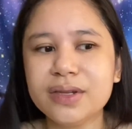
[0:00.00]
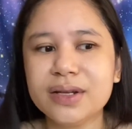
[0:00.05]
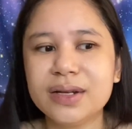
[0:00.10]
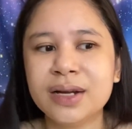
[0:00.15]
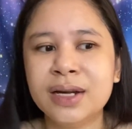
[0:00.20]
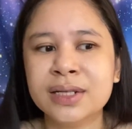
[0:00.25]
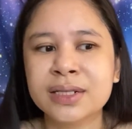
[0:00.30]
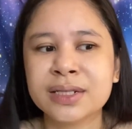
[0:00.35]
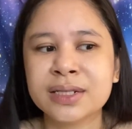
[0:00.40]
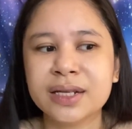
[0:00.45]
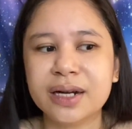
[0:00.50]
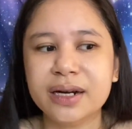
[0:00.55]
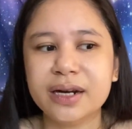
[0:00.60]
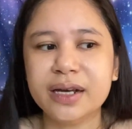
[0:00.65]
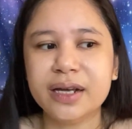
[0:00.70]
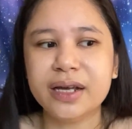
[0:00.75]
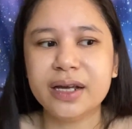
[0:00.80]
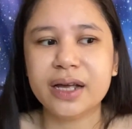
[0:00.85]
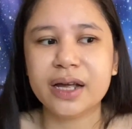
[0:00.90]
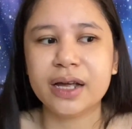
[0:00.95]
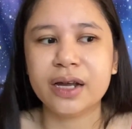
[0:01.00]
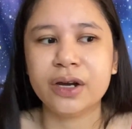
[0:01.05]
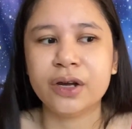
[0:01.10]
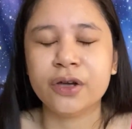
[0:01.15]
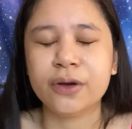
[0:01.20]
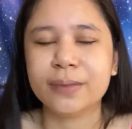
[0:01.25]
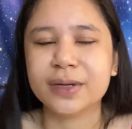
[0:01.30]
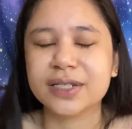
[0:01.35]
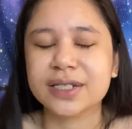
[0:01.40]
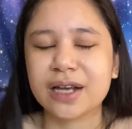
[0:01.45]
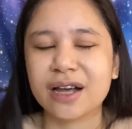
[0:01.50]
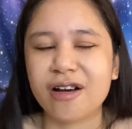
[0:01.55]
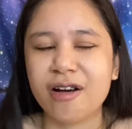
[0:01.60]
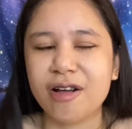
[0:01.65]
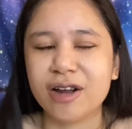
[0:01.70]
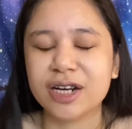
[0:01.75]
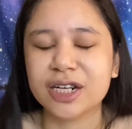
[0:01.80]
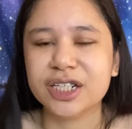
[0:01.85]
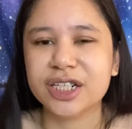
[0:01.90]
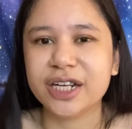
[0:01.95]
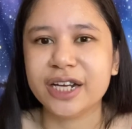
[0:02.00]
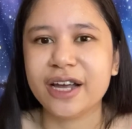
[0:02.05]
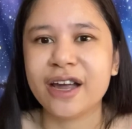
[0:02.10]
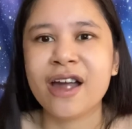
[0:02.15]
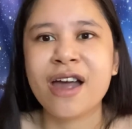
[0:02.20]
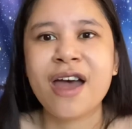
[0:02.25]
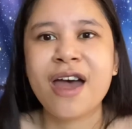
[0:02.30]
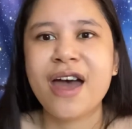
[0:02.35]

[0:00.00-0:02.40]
a study in human psychology